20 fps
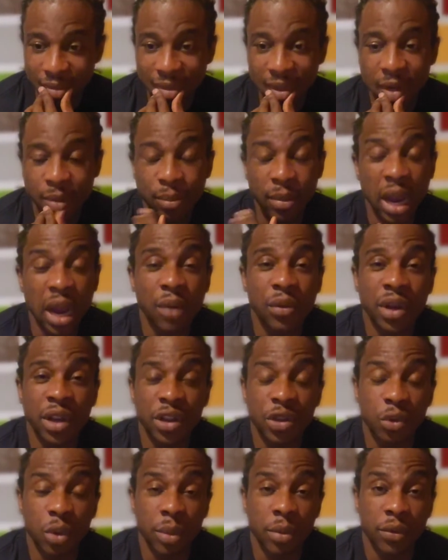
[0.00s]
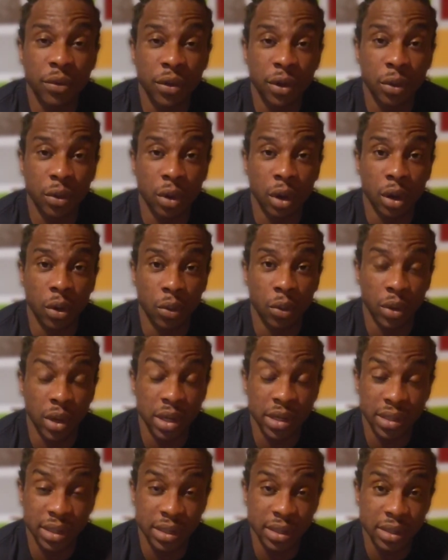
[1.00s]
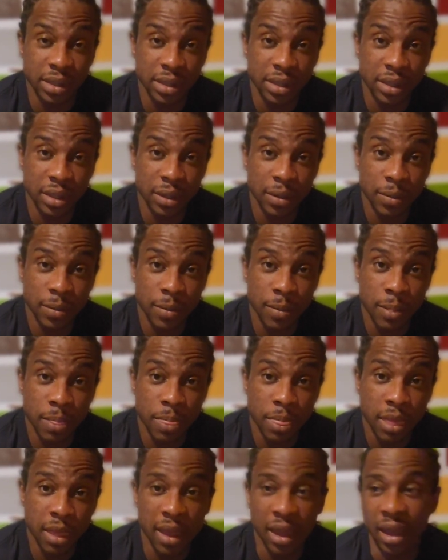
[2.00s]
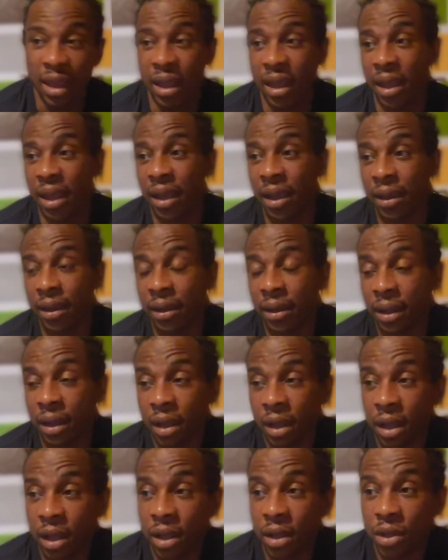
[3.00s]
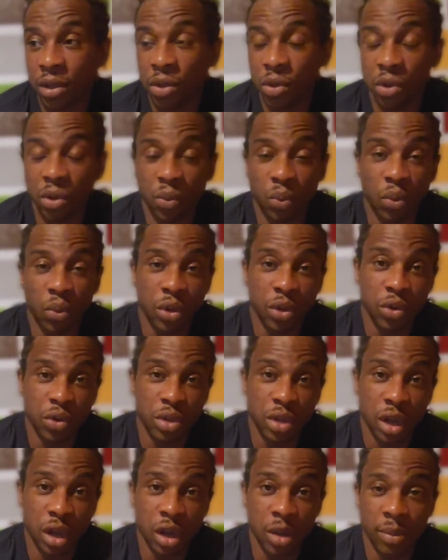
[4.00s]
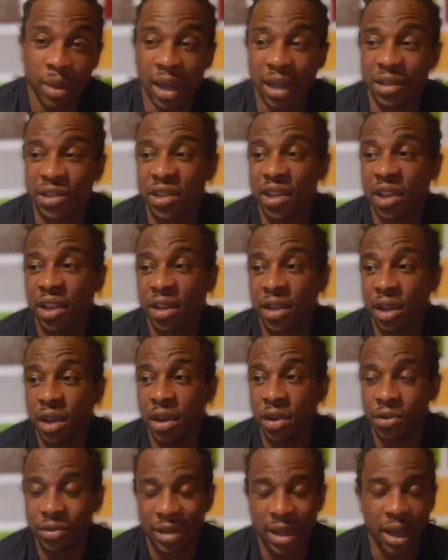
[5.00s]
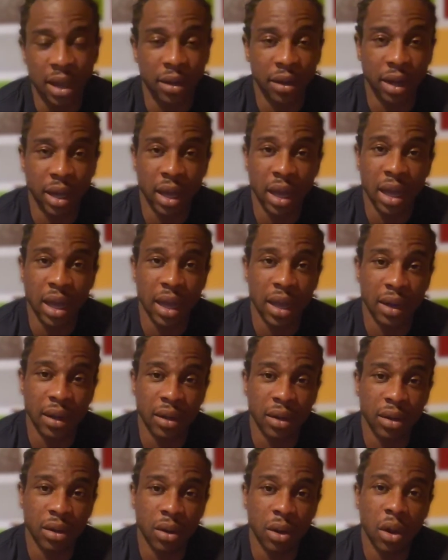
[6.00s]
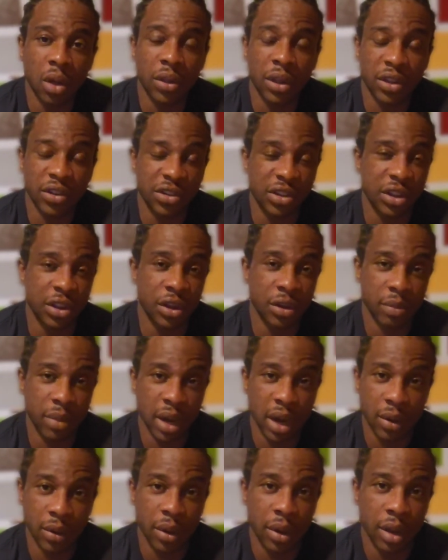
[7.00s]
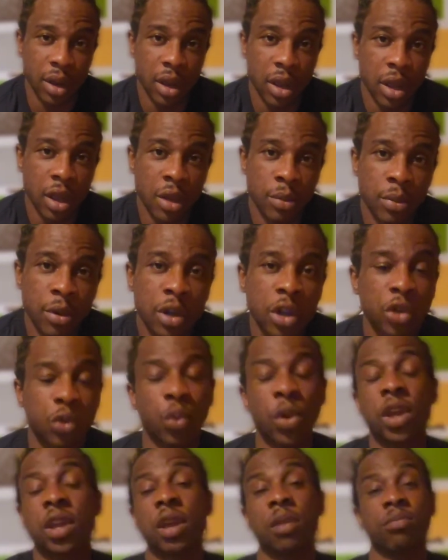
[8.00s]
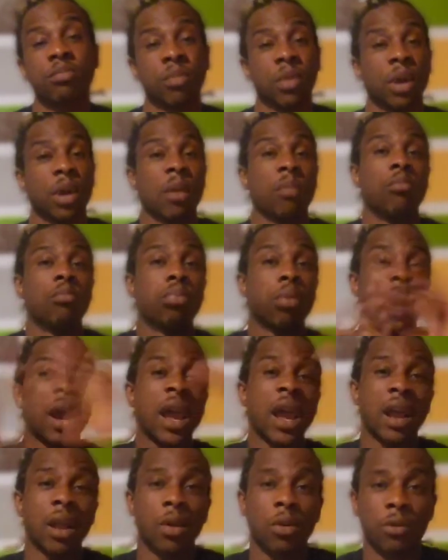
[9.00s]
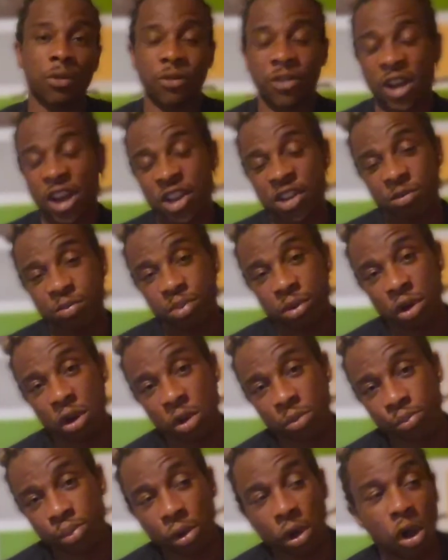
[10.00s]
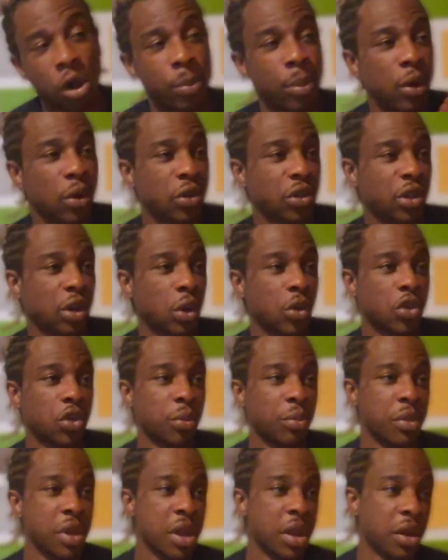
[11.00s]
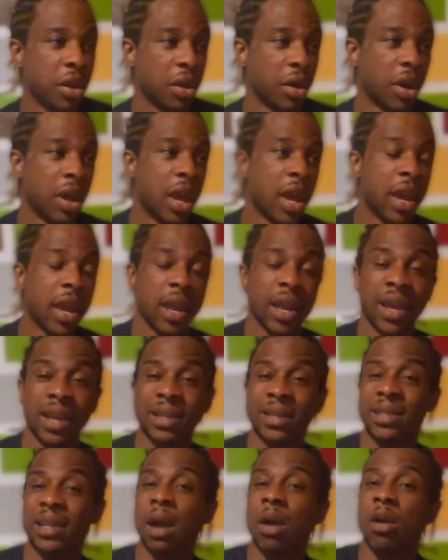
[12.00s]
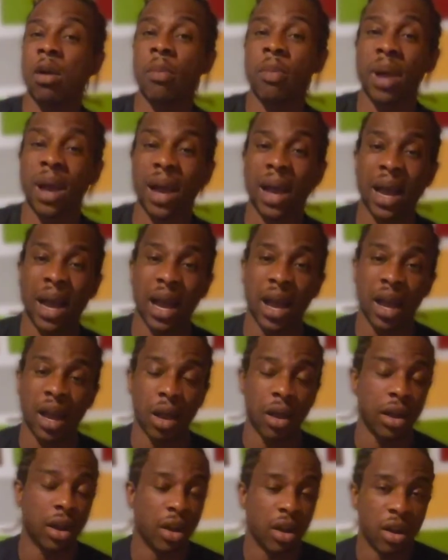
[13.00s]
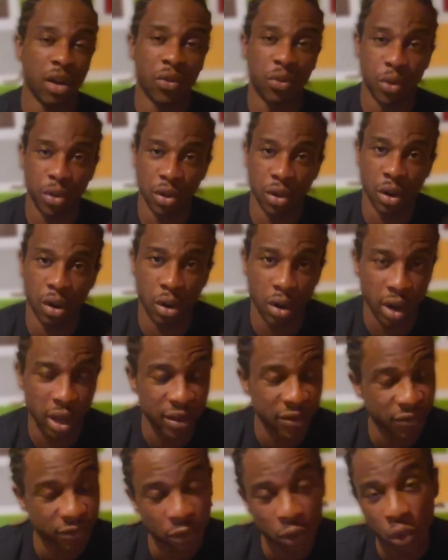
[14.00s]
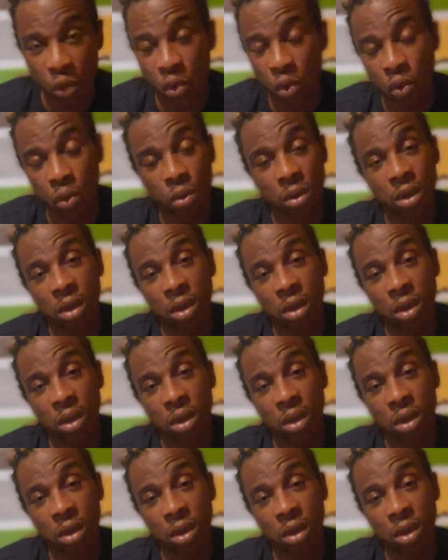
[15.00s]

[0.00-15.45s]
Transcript: marry these women for the wrong reasons. And when you talk about 10 years down the line, are they still married? Because we can brag on Facebook, blow up on social media, and talk about how in love we are and fool